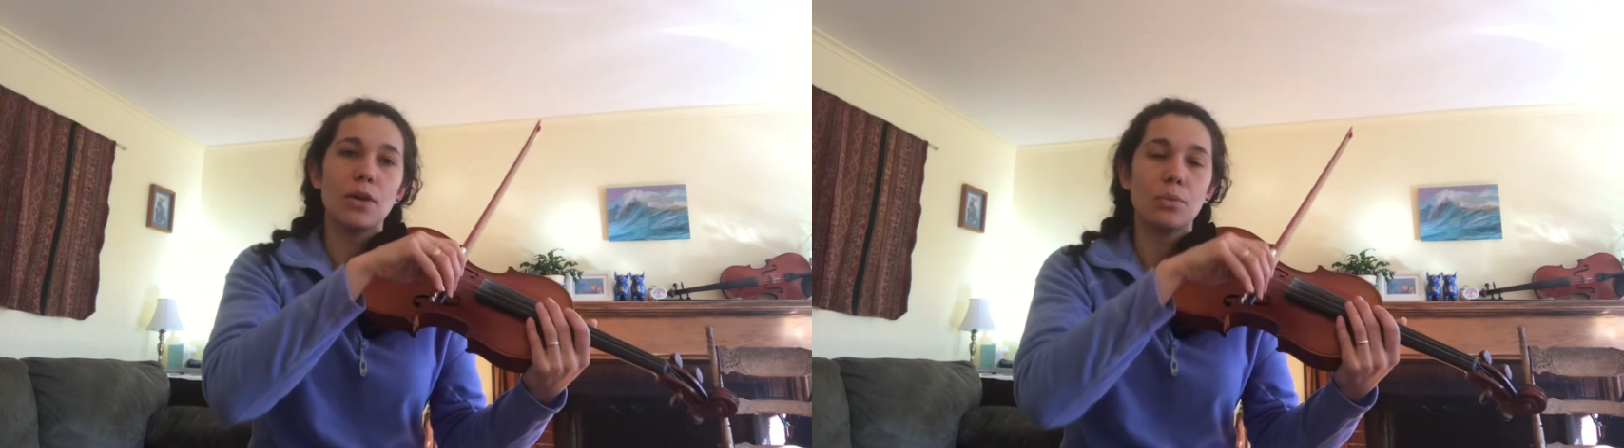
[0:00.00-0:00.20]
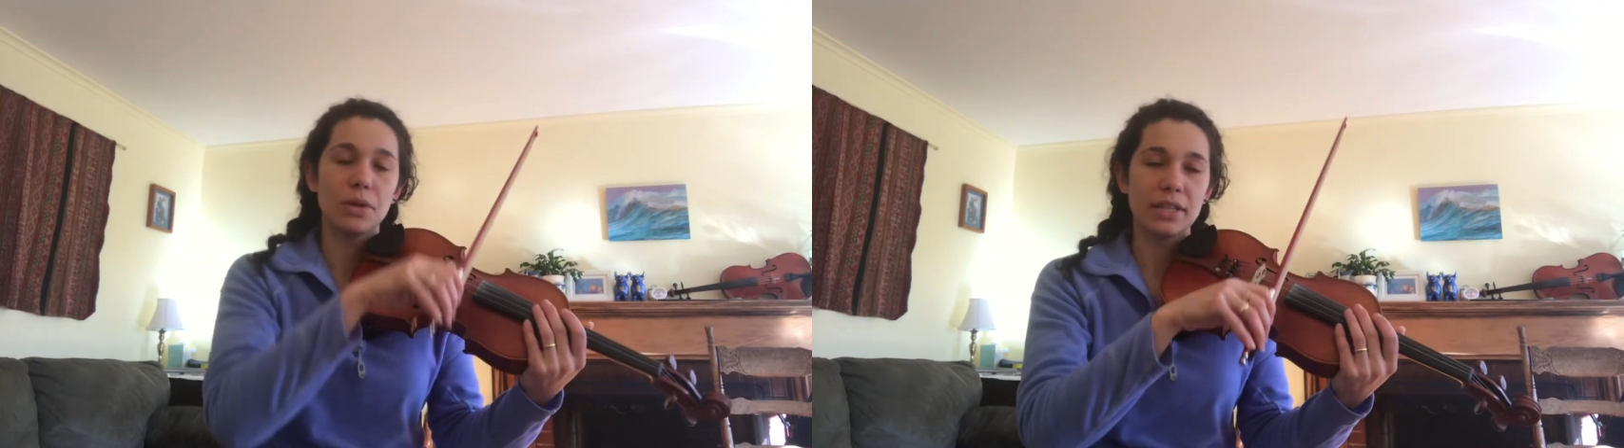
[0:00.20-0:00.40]

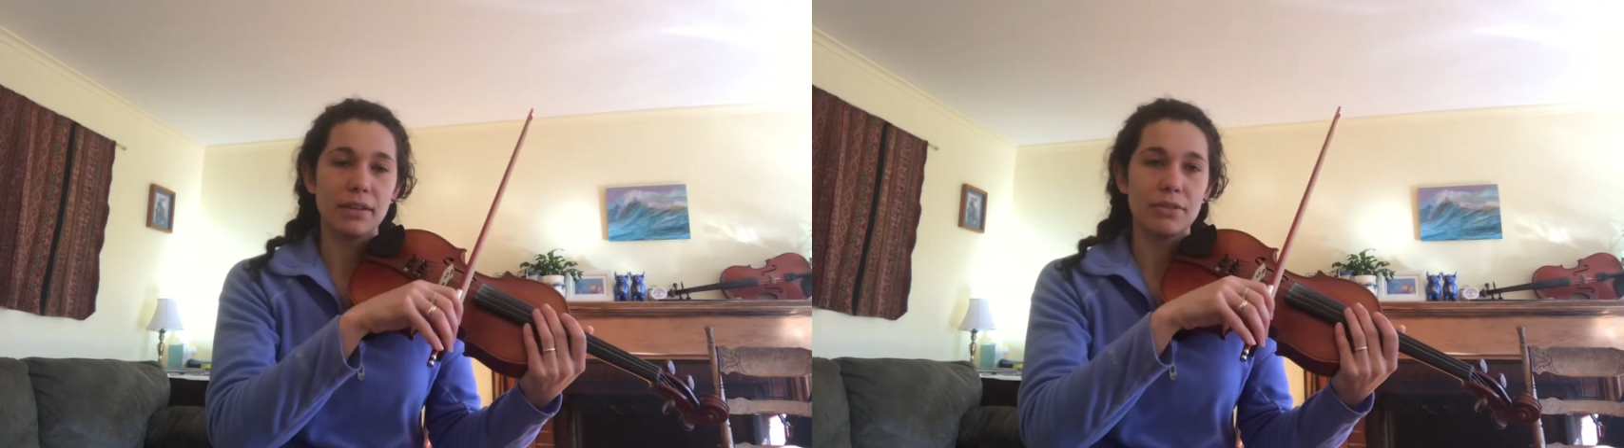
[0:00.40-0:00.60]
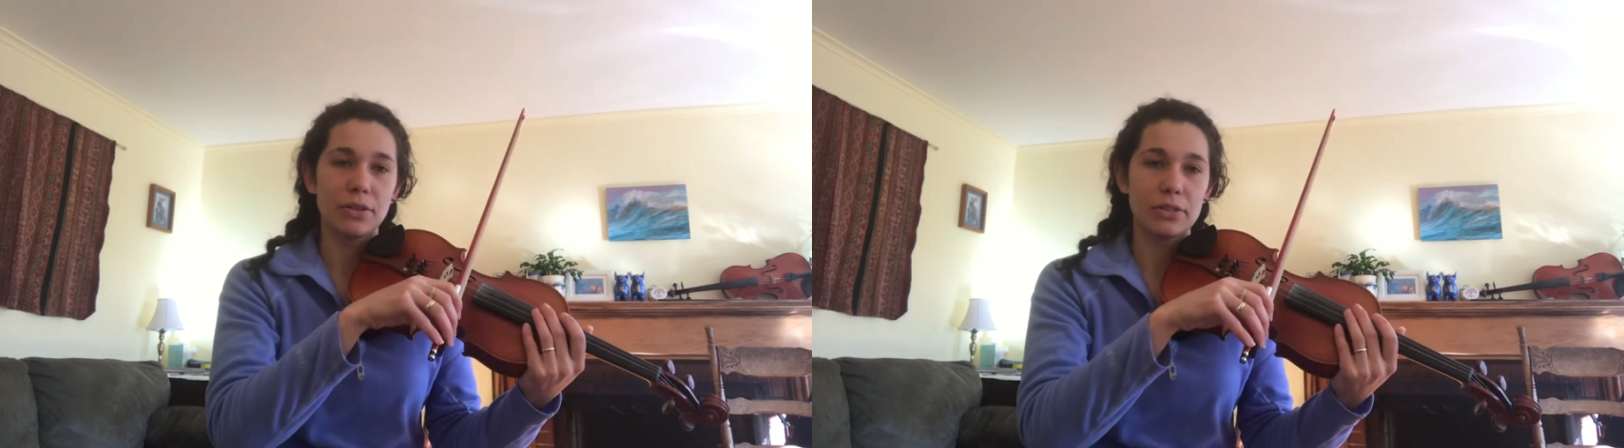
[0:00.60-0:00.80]
and what
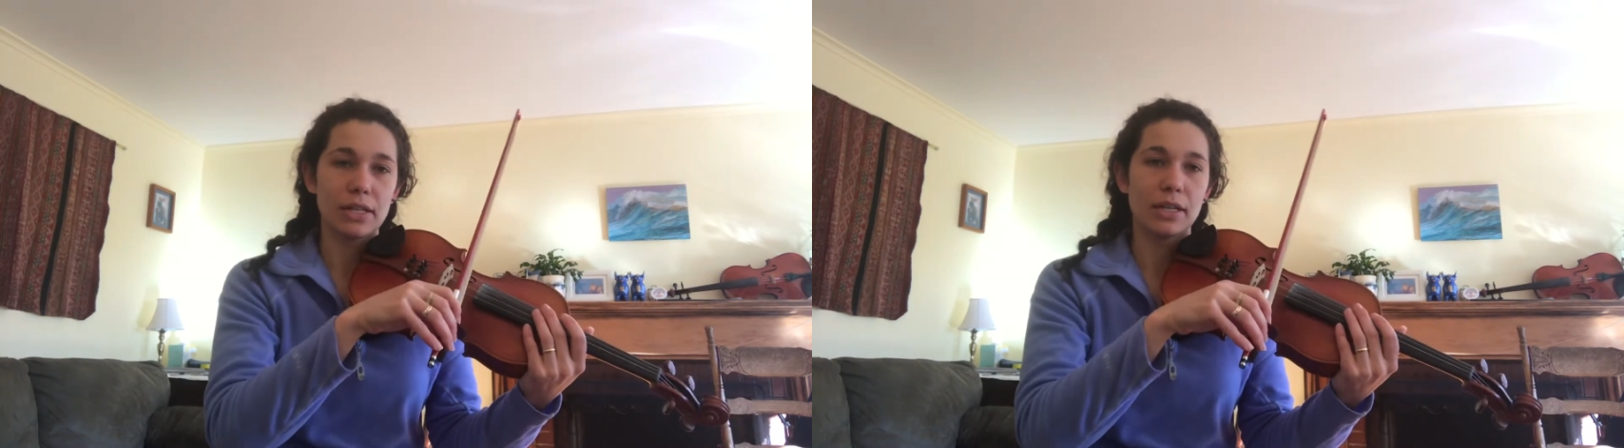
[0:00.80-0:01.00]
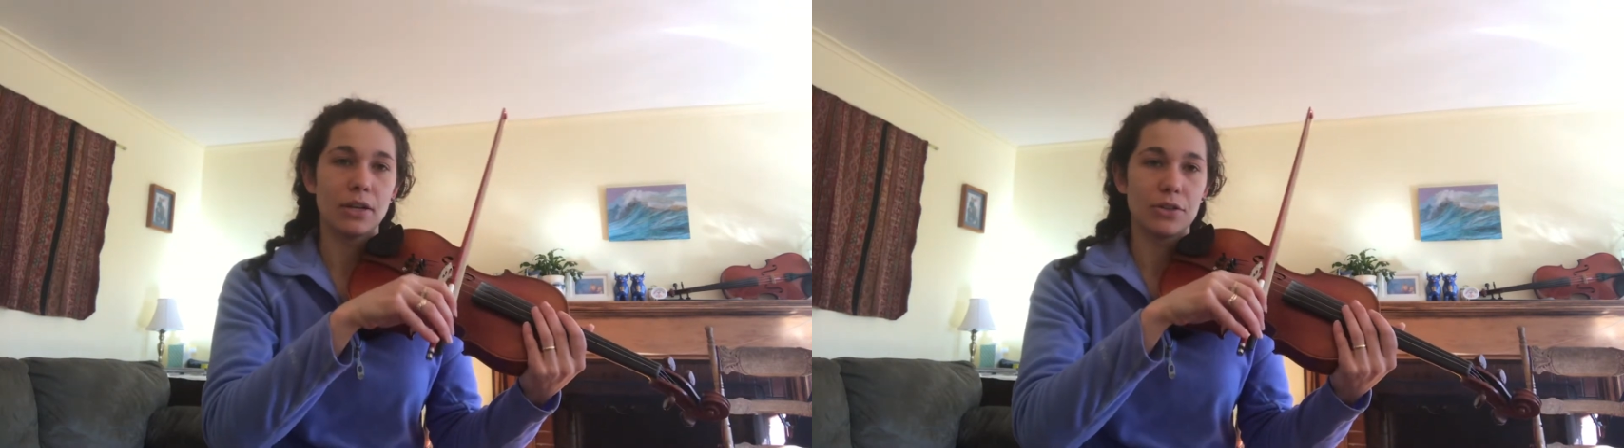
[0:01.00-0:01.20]
that feels
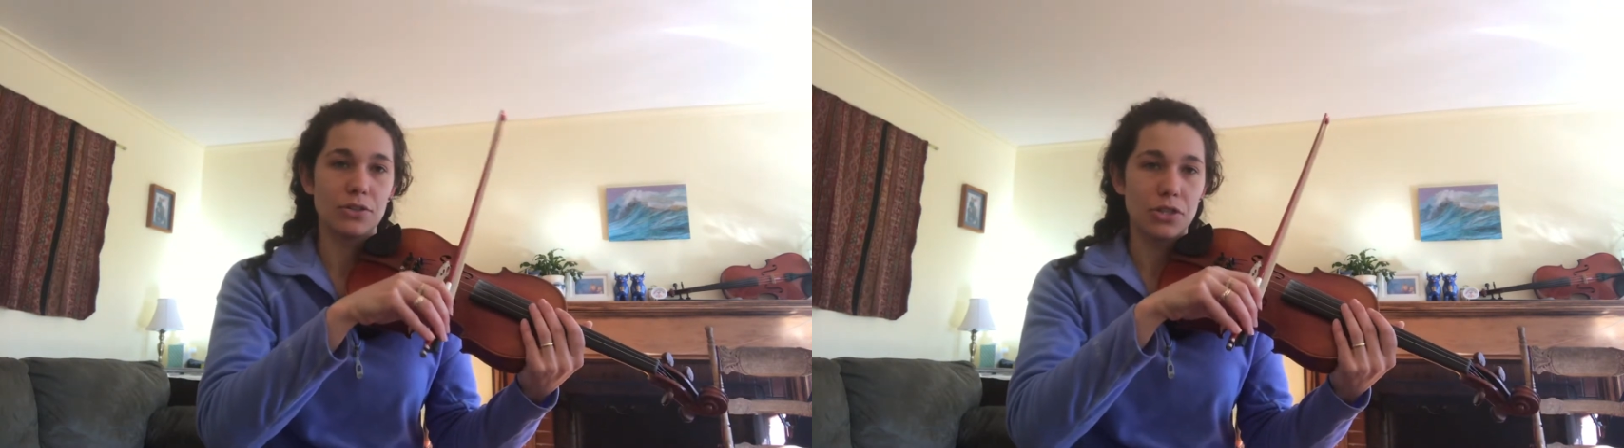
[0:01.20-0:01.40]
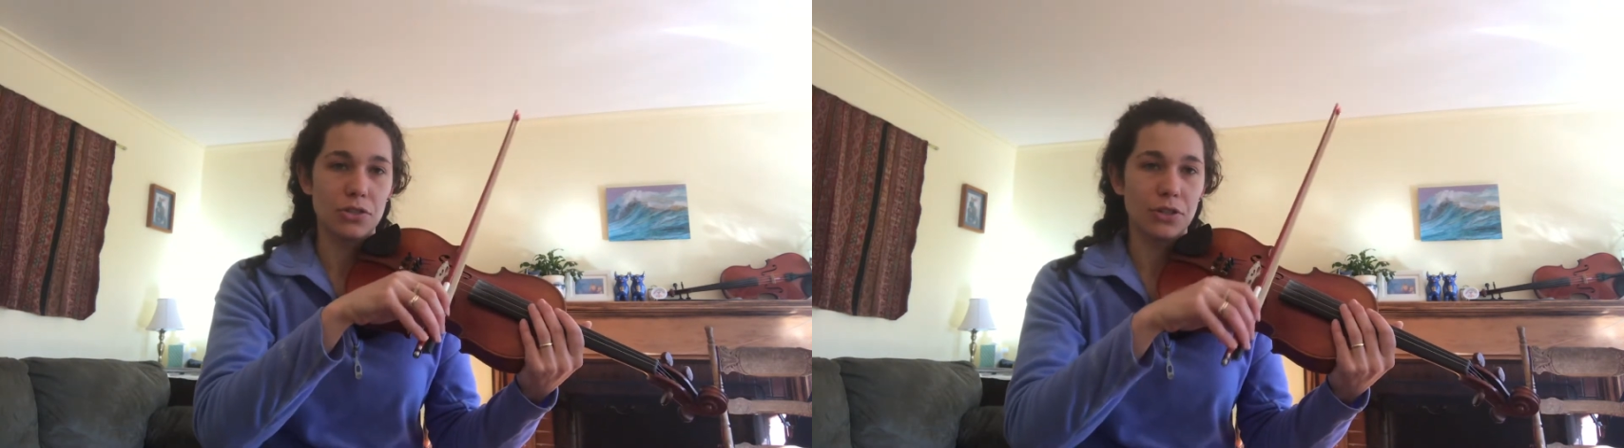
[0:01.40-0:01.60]
like on your
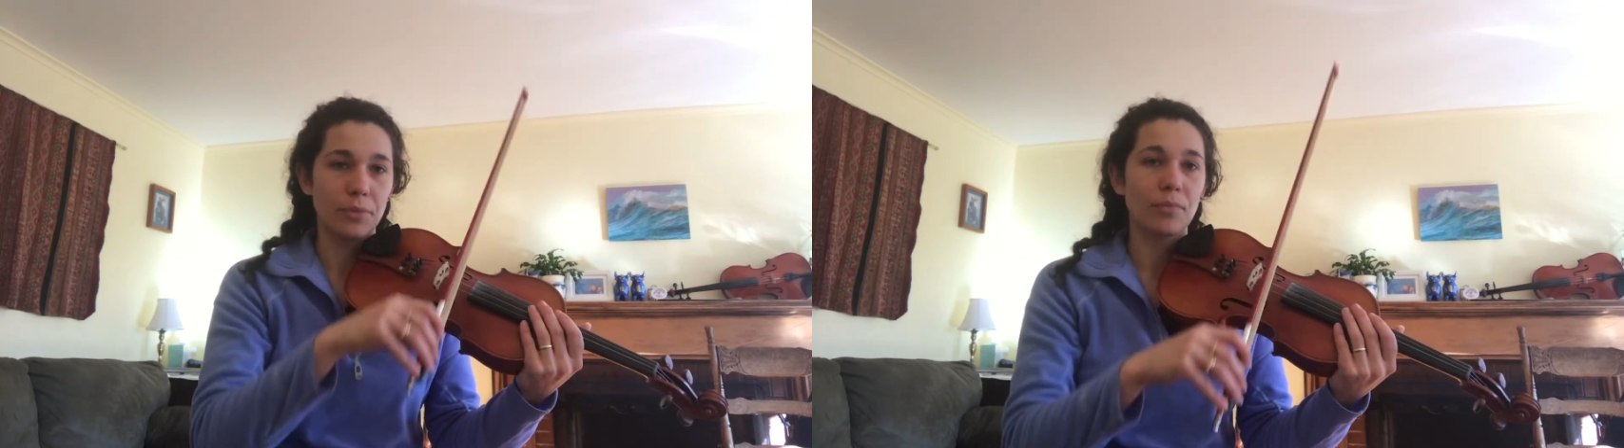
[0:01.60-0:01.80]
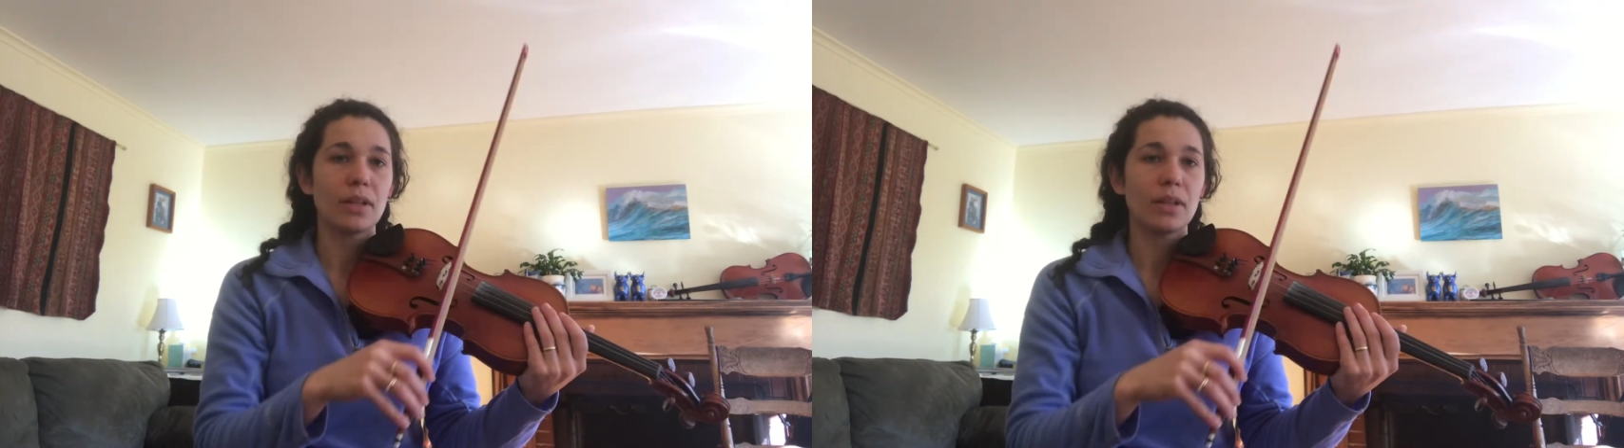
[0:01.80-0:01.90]
G string.